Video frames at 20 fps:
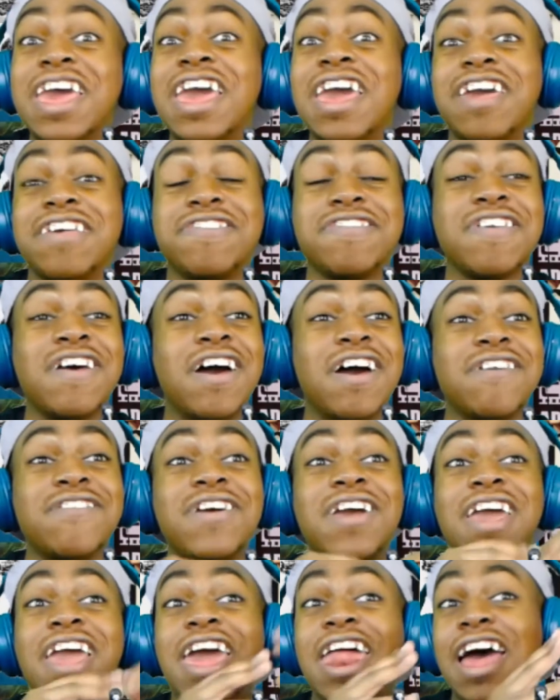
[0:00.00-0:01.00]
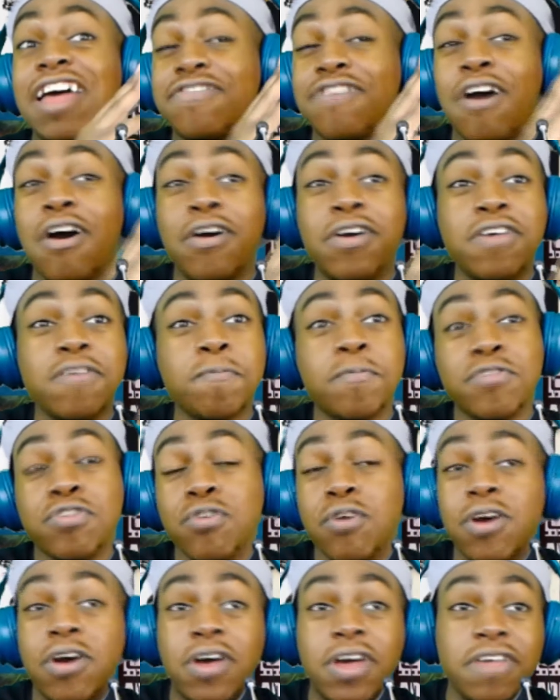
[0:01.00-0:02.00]
and stuff, and I thought his
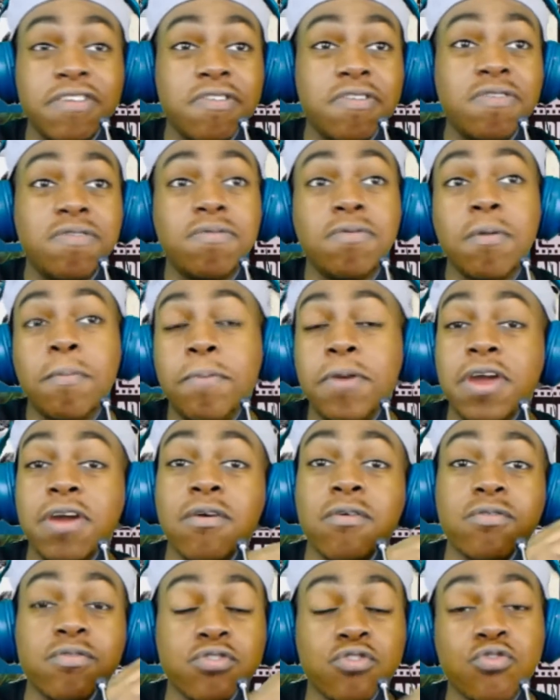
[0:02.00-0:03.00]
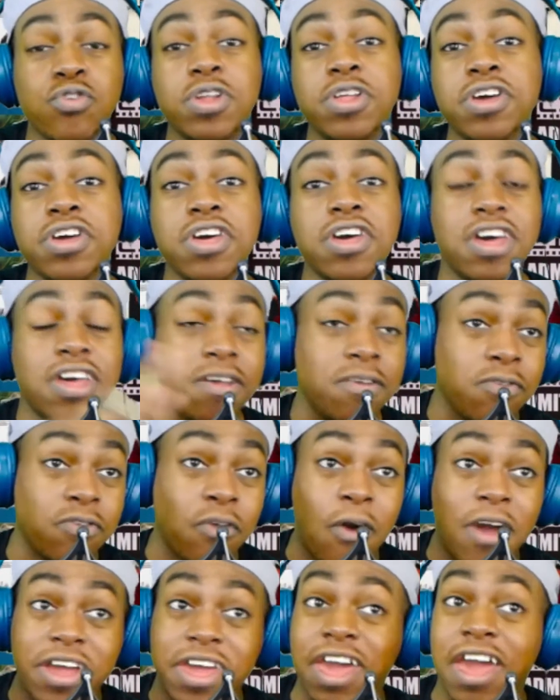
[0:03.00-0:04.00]
portrayal as the Penguin was really good,
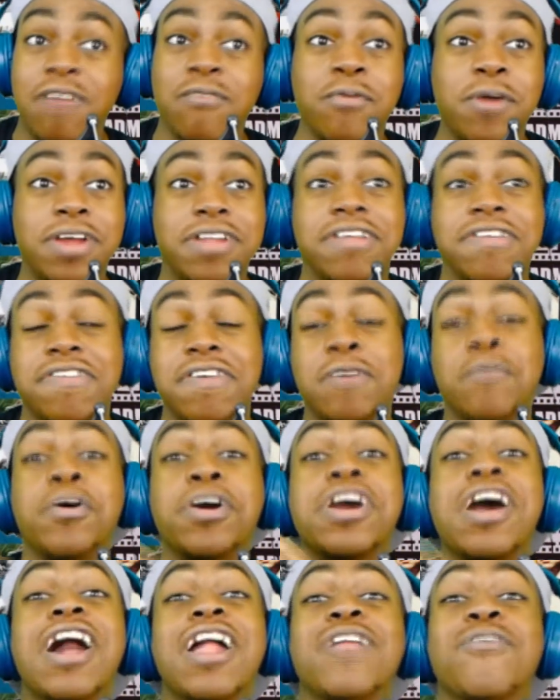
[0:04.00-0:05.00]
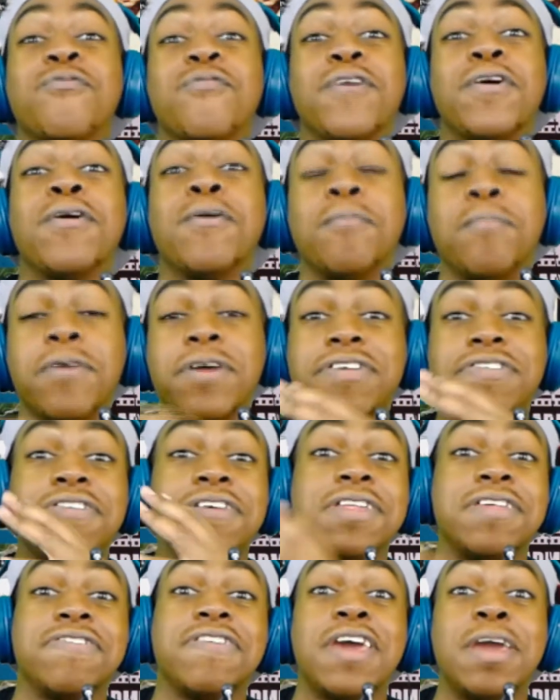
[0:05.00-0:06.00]
so I can't wait to see what Colin Farrell brings
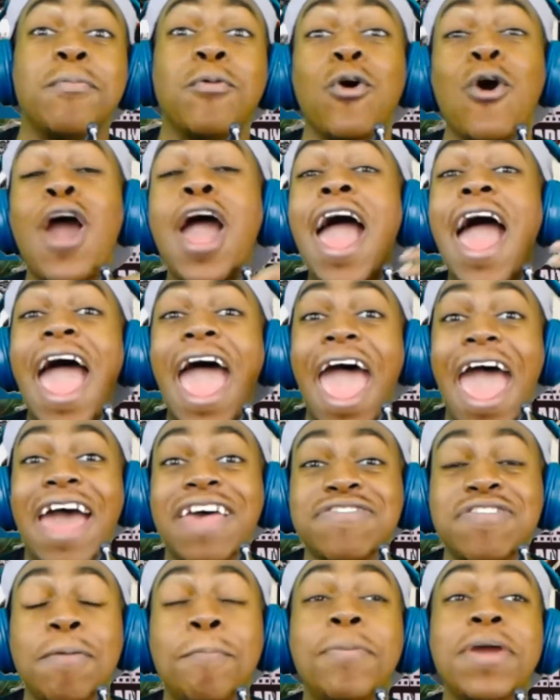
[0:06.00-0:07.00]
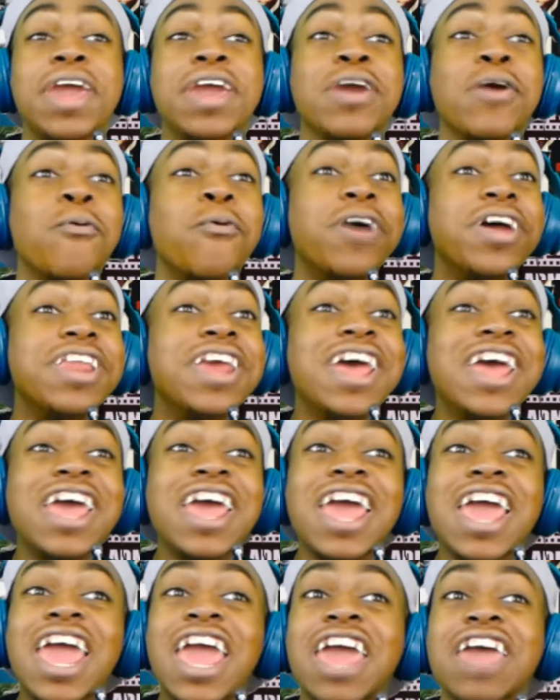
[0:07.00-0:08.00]
to the table as the Penguin.
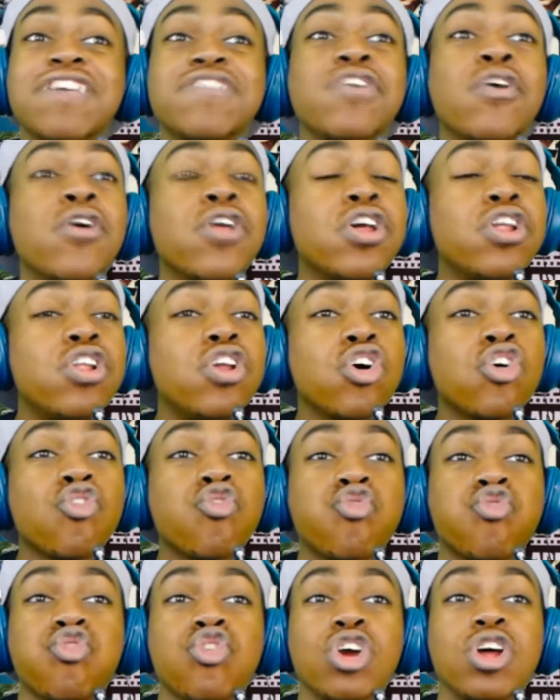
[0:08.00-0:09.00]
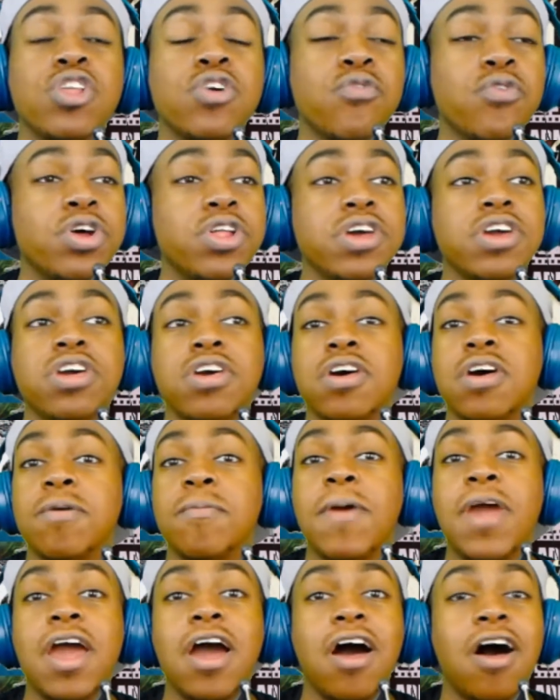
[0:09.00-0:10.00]
It's gonna look really, really good,
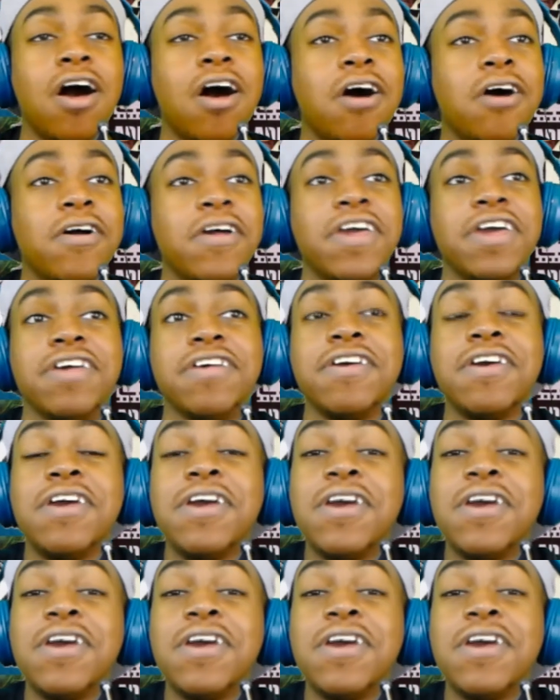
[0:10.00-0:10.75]
man. Oh, and